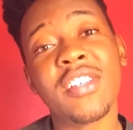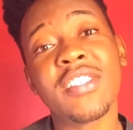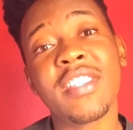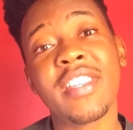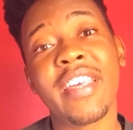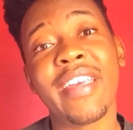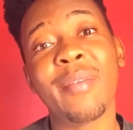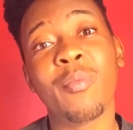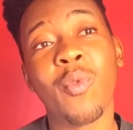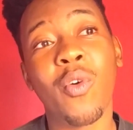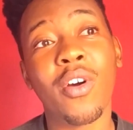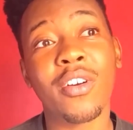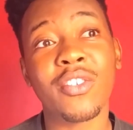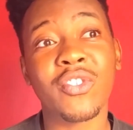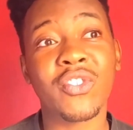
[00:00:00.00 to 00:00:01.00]
year's theme
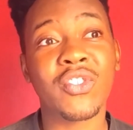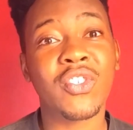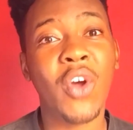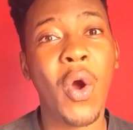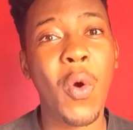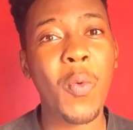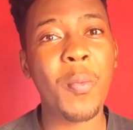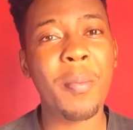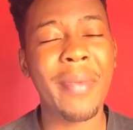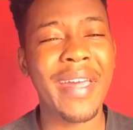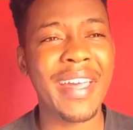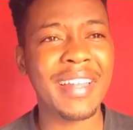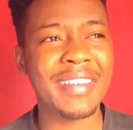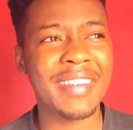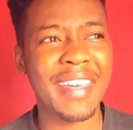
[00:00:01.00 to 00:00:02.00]
was Comme
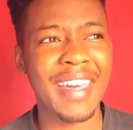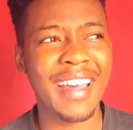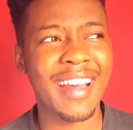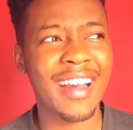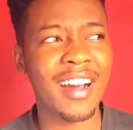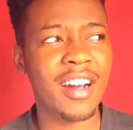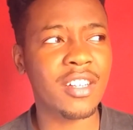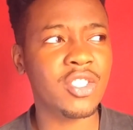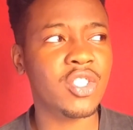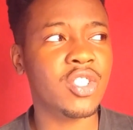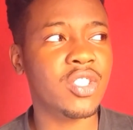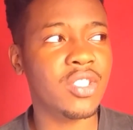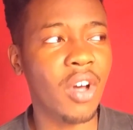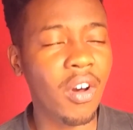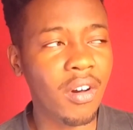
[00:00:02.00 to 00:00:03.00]
des
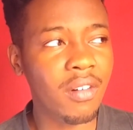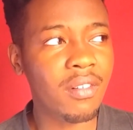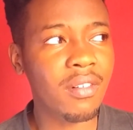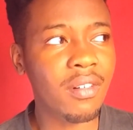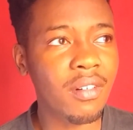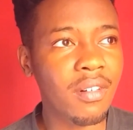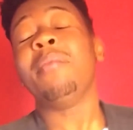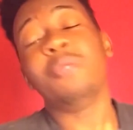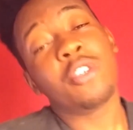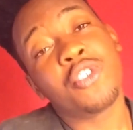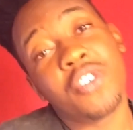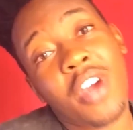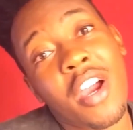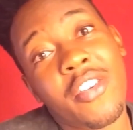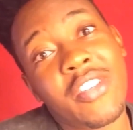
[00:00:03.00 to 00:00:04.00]
Garçons. I'm not
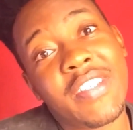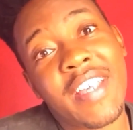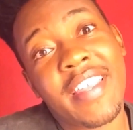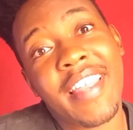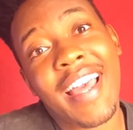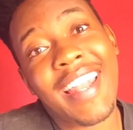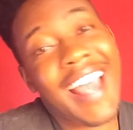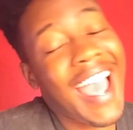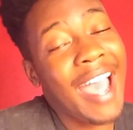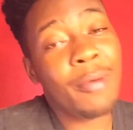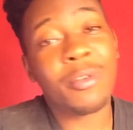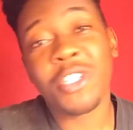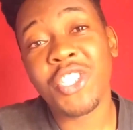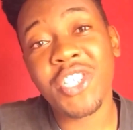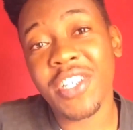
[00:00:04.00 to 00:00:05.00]
sure how you say that. I
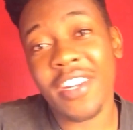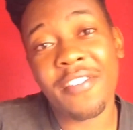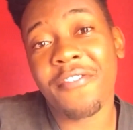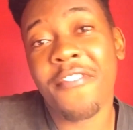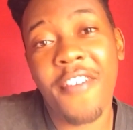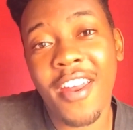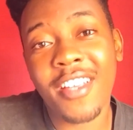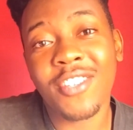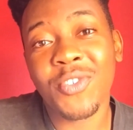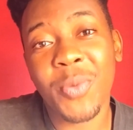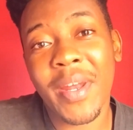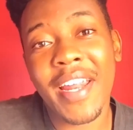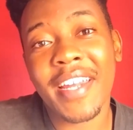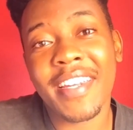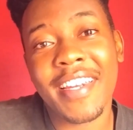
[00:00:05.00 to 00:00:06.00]
was shit at French
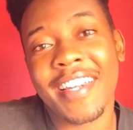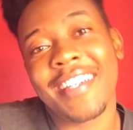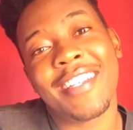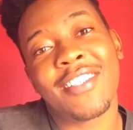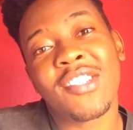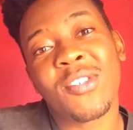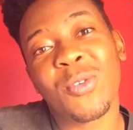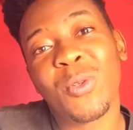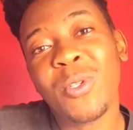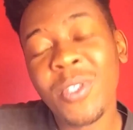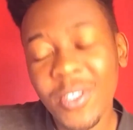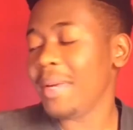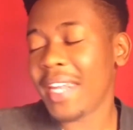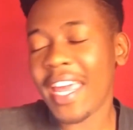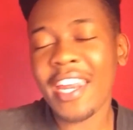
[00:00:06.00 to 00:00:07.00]
when I did it in school.
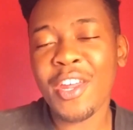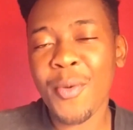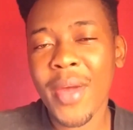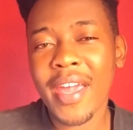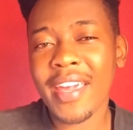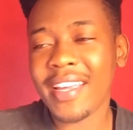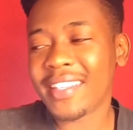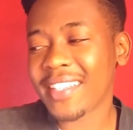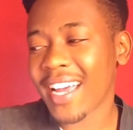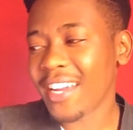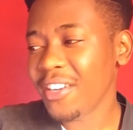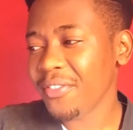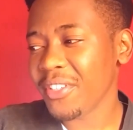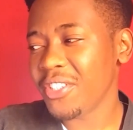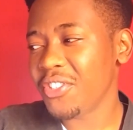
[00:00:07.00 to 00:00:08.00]
But anyway, it's
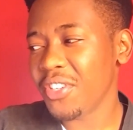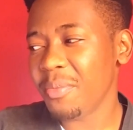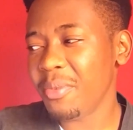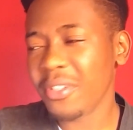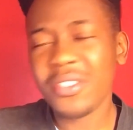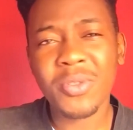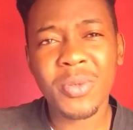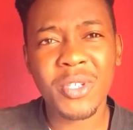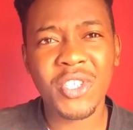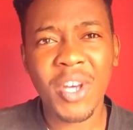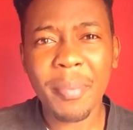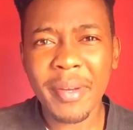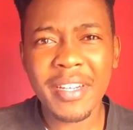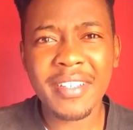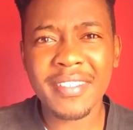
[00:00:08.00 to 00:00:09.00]
kind of a tribute to a
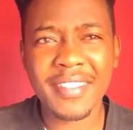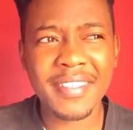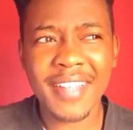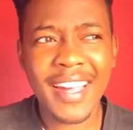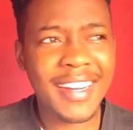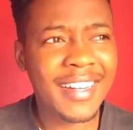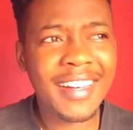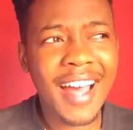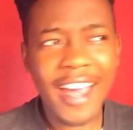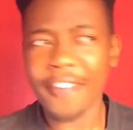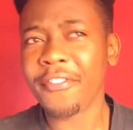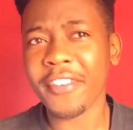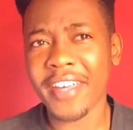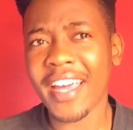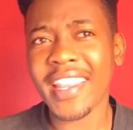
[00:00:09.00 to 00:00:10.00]
Japanese designer. I
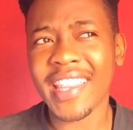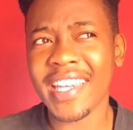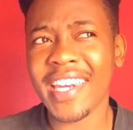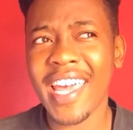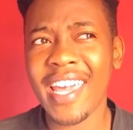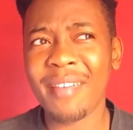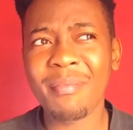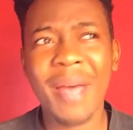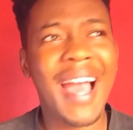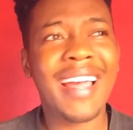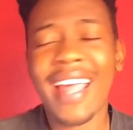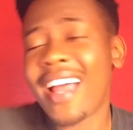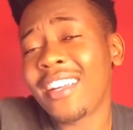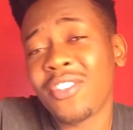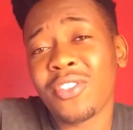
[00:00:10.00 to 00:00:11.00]
forget the name.
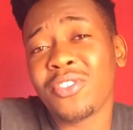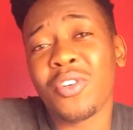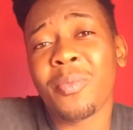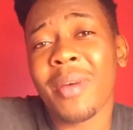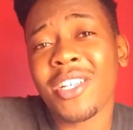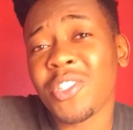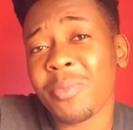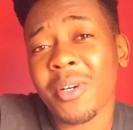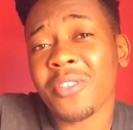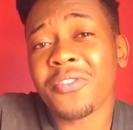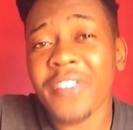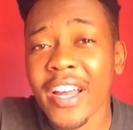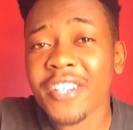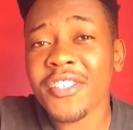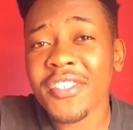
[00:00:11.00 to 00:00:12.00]
I don't know much about
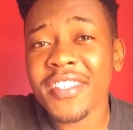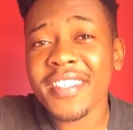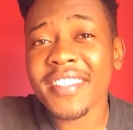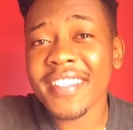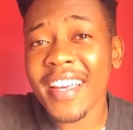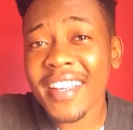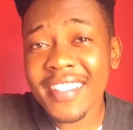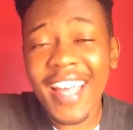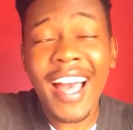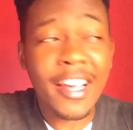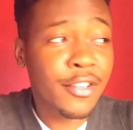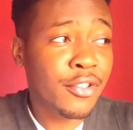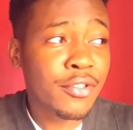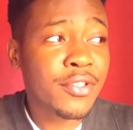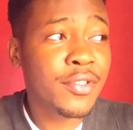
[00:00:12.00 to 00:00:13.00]
fashion these days. I
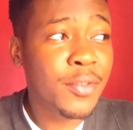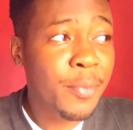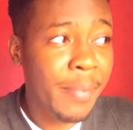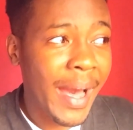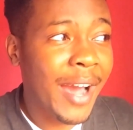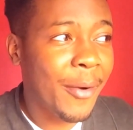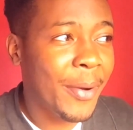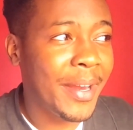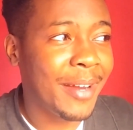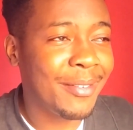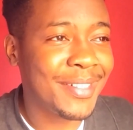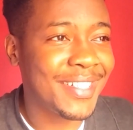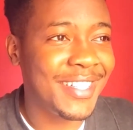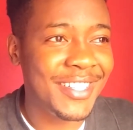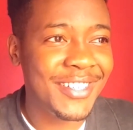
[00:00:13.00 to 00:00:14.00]
used to back when I
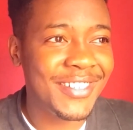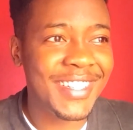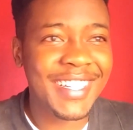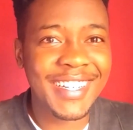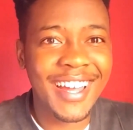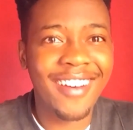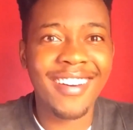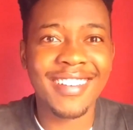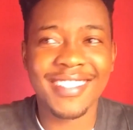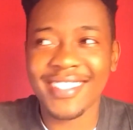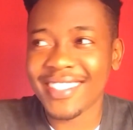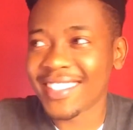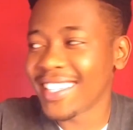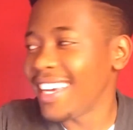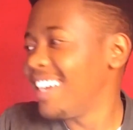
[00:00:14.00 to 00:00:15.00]
was in uni. Now I
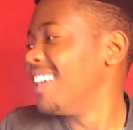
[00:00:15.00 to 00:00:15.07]
just